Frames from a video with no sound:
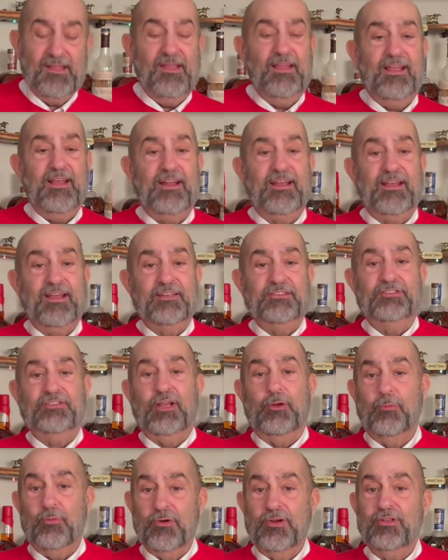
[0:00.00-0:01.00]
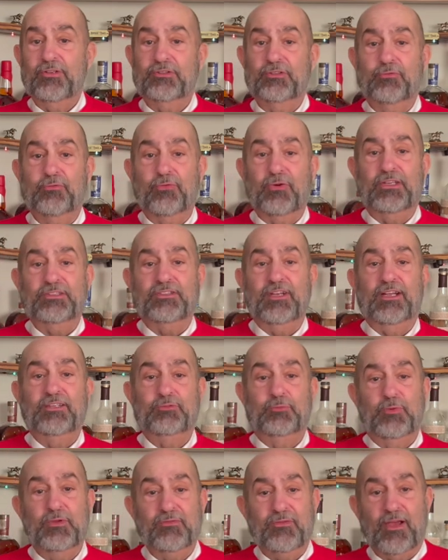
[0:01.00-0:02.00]
And I gotta say, we're using fresh
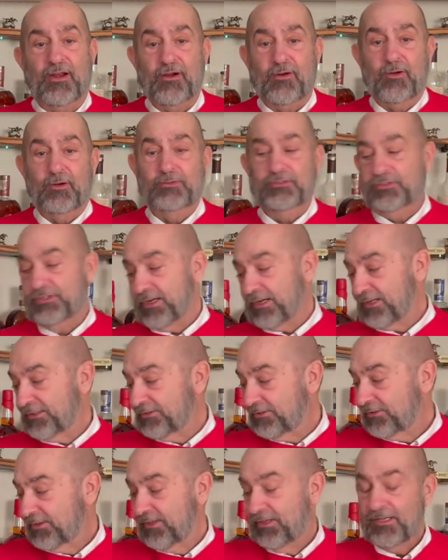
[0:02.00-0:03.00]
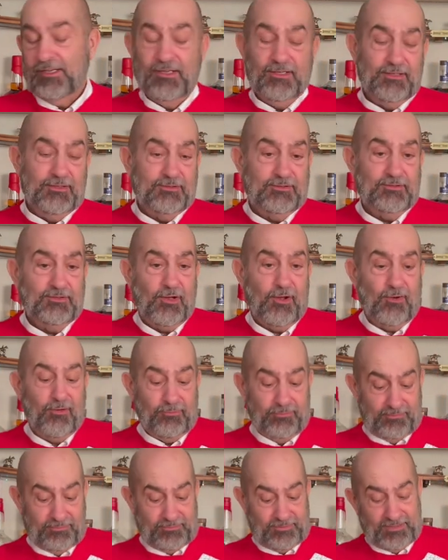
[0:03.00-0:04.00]
eggs. We've got our own chickens,
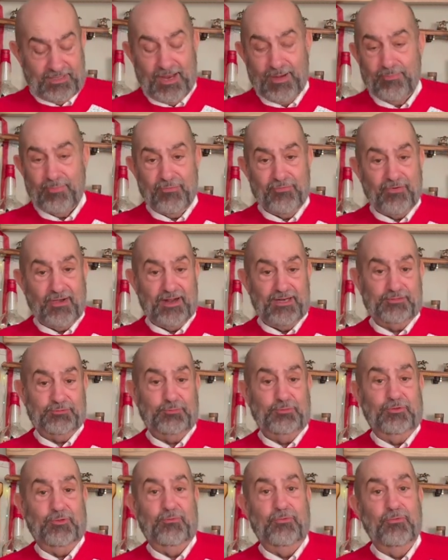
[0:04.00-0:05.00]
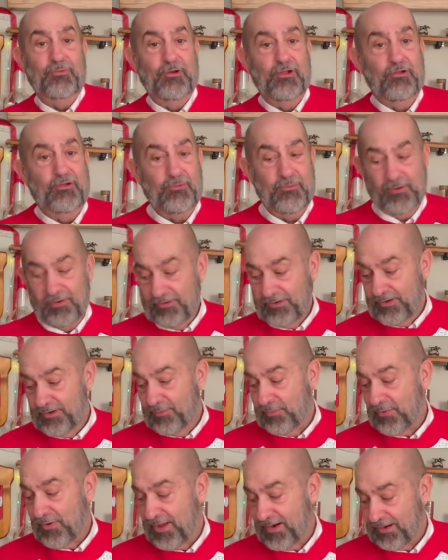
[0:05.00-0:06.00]
so they provide us with a really, really
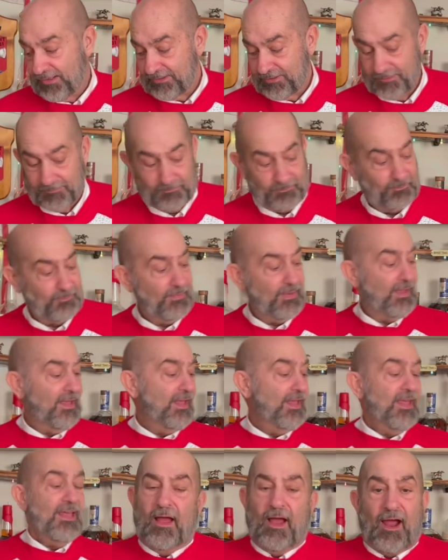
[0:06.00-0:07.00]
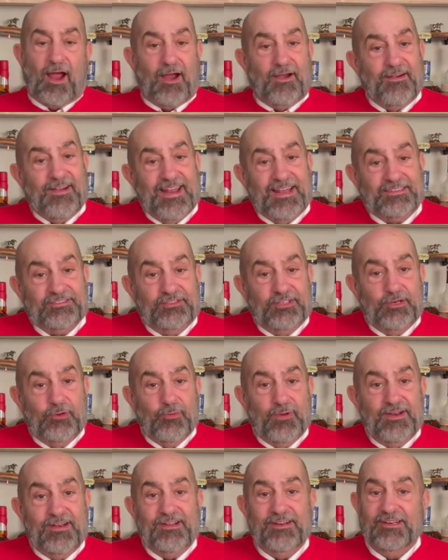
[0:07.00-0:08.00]
good product. Our next
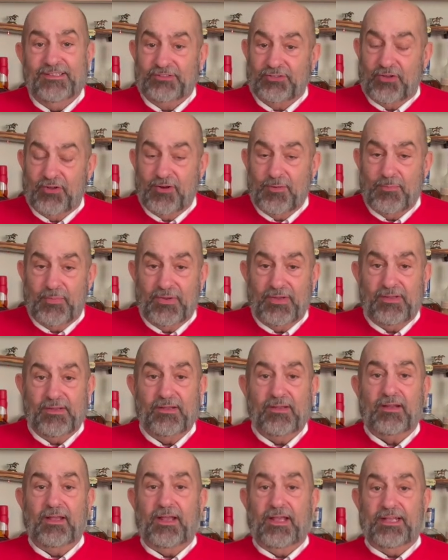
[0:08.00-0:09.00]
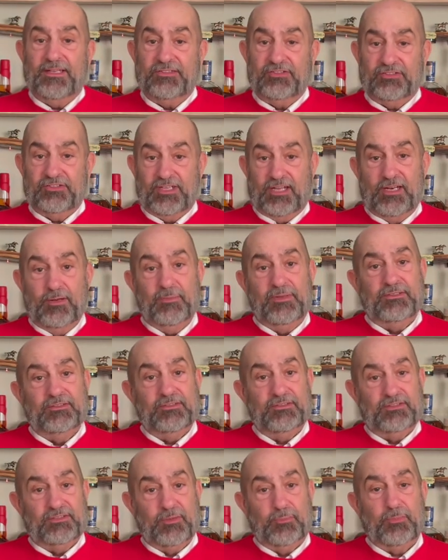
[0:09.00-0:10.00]
ingredient is gonna be a cinnamon
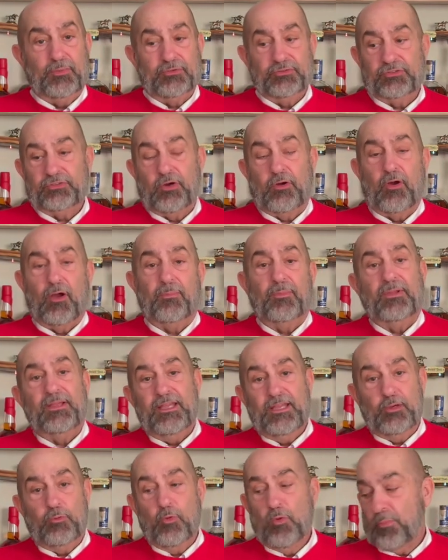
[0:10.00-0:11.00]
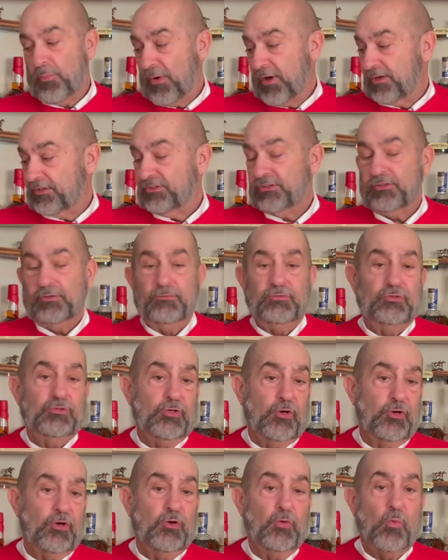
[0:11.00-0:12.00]
simple syrup. Equal parts of
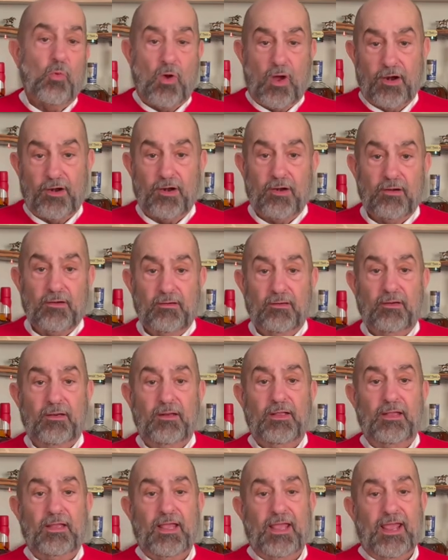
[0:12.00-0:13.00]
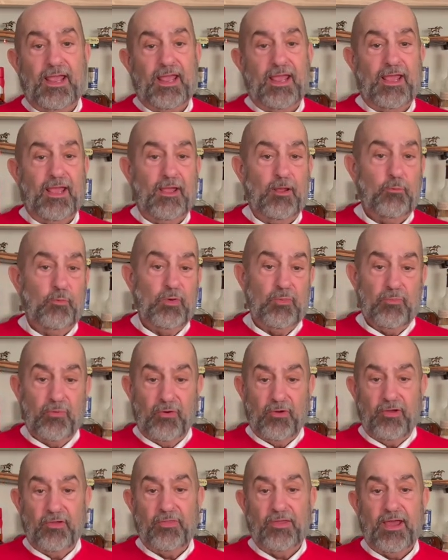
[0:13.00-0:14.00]
sugar, water, and we
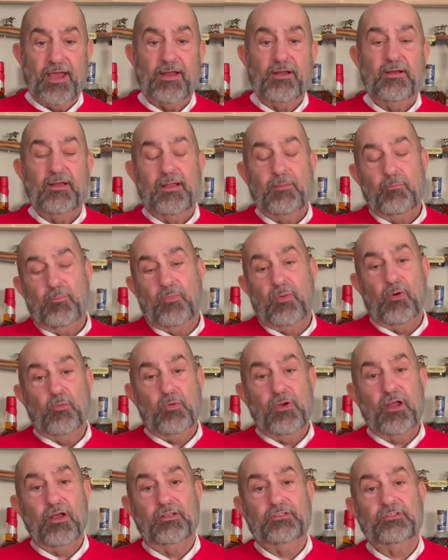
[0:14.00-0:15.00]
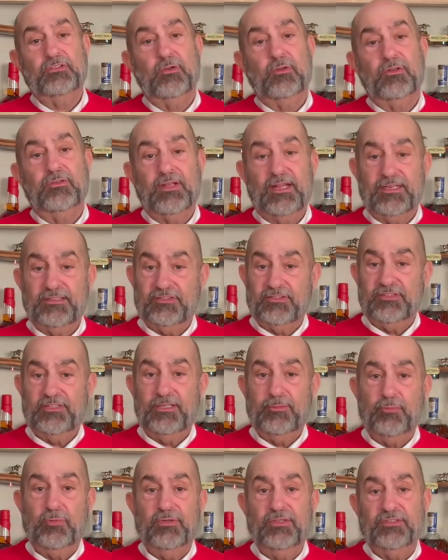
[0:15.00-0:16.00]
boil that, but we also let it
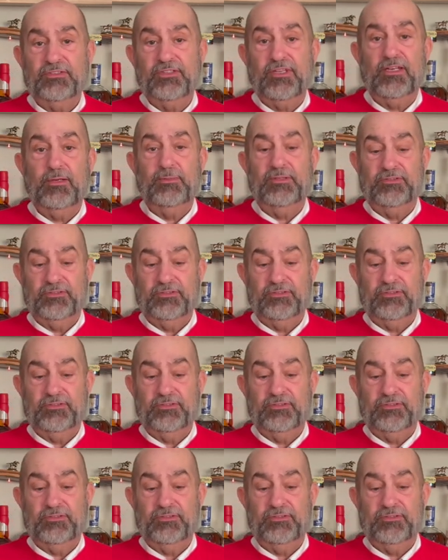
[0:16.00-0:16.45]
steep with a cinnamon